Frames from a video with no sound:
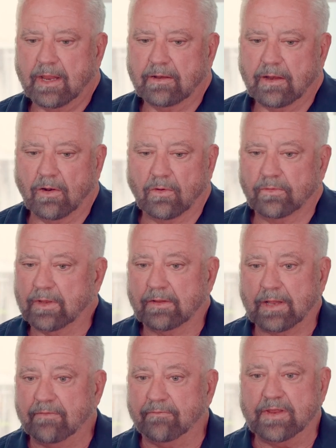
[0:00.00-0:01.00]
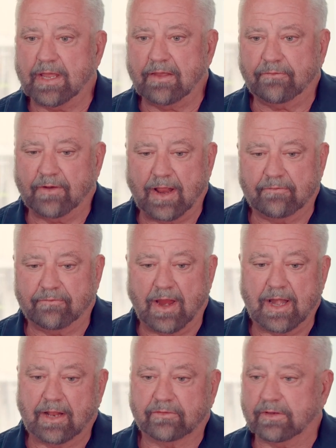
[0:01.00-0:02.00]
and that VA
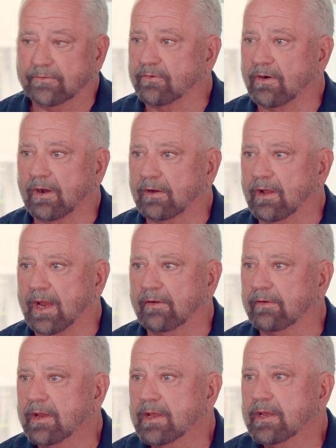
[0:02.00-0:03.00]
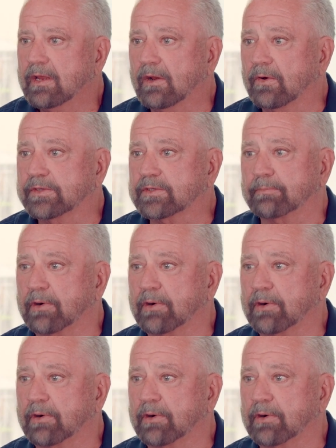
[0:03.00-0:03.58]
financing for our client, it's a